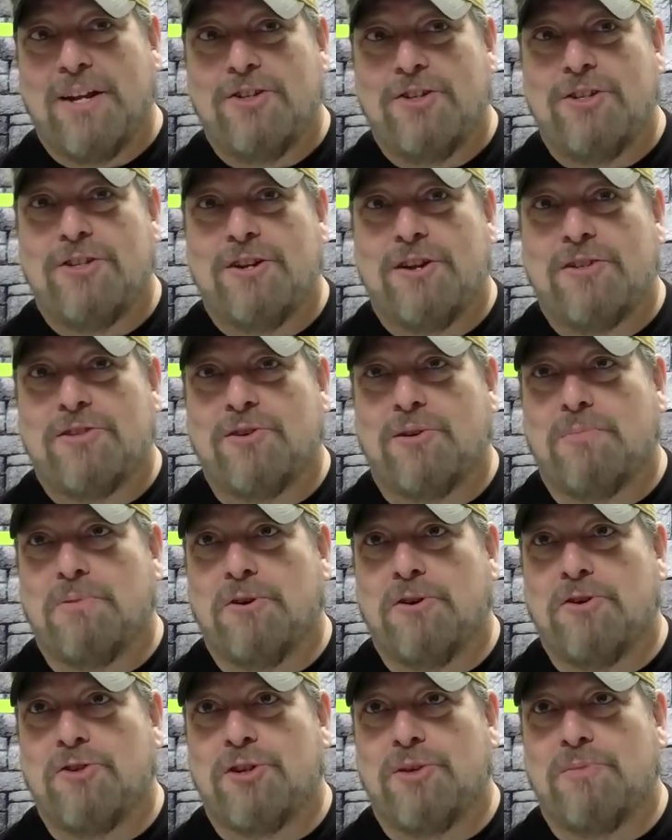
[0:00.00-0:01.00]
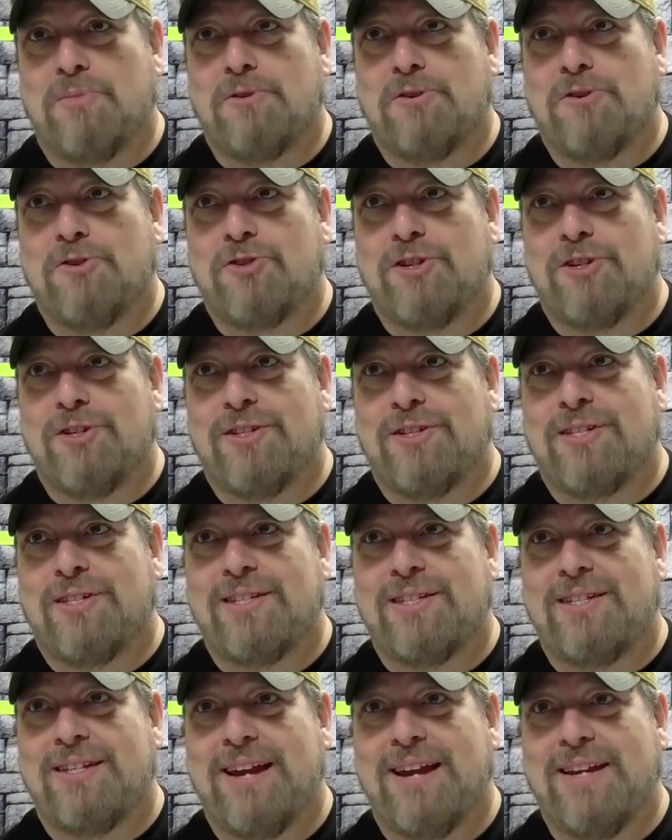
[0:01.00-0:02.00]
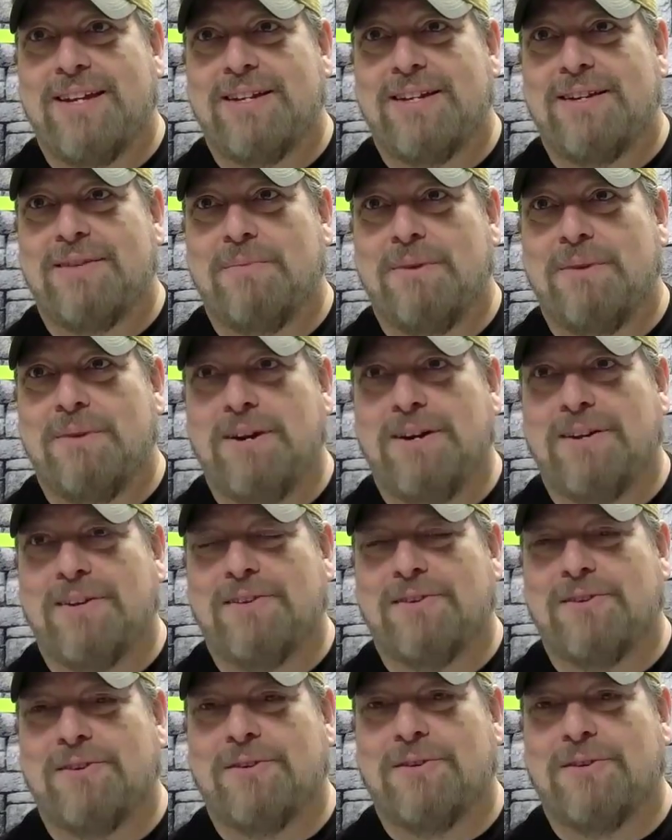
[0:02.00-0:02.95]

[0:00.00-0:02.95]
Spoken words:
She's also a Persian. Persians tend to be a